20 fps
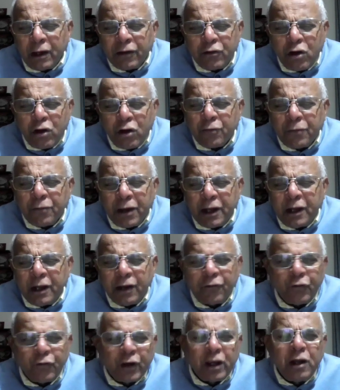it's not very
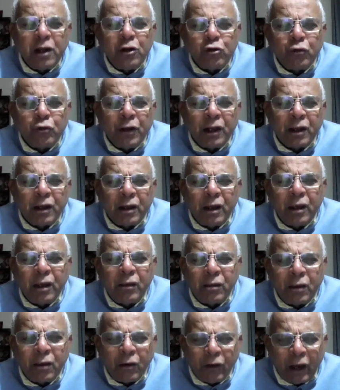difficult to
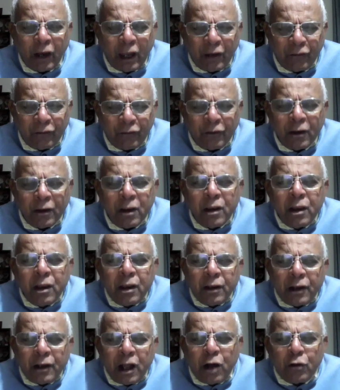increase the range.
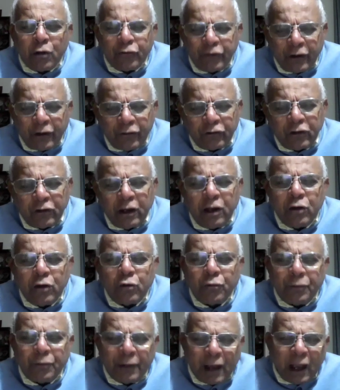Now
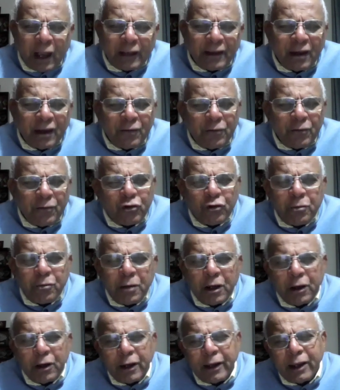60, I think we
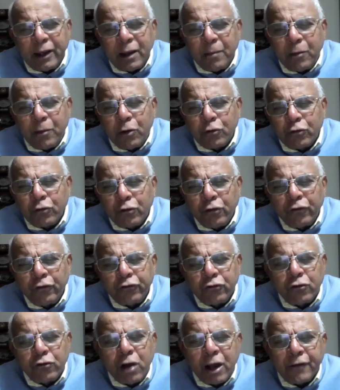should be getting about
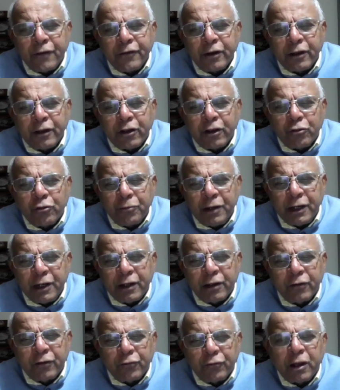close to 100
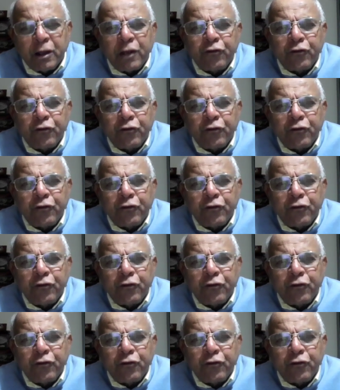kilometers